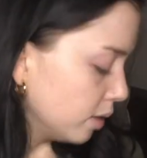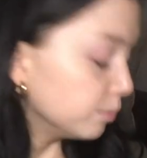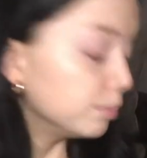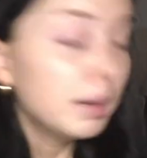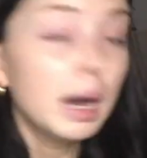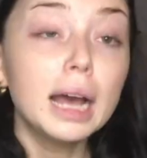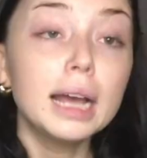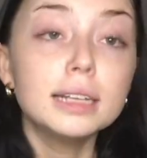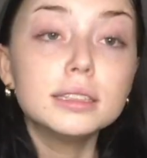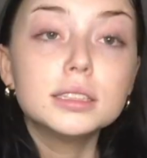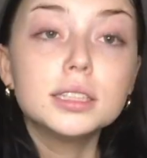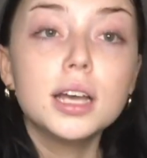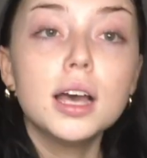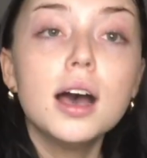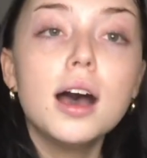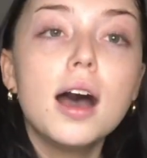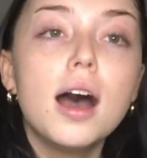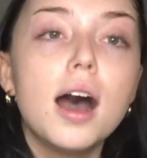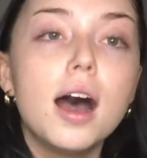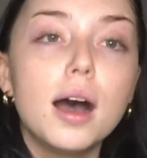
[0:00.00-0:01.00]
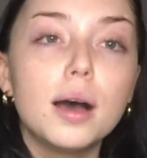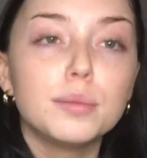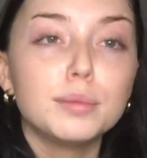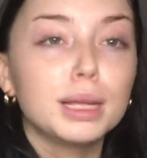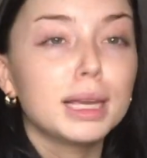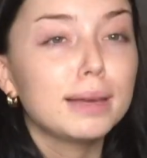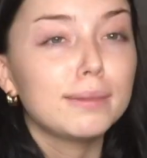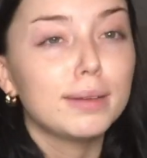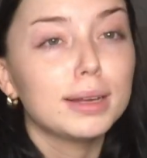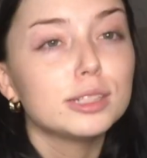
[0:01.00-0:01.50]
But
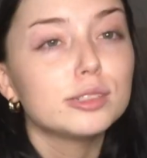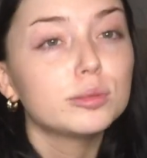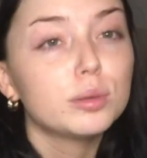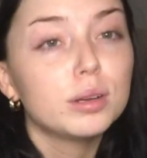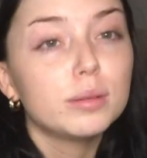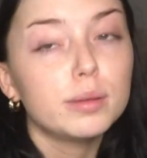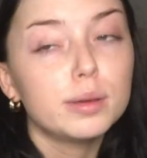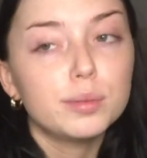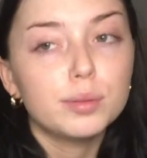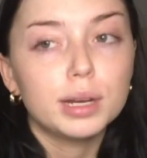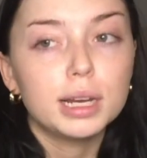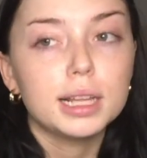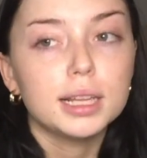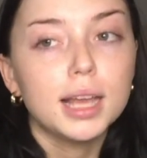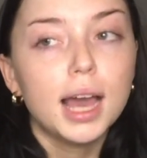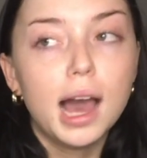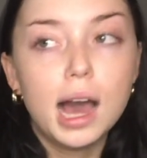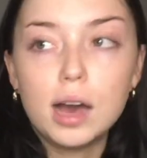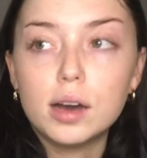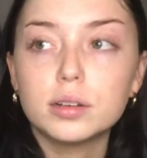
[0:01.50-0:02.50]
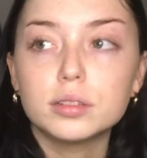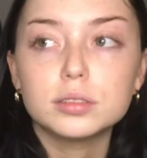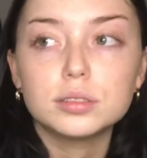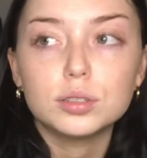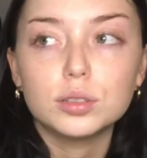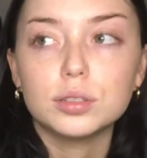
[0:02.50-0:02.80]
like if I just want to be pretty in the house,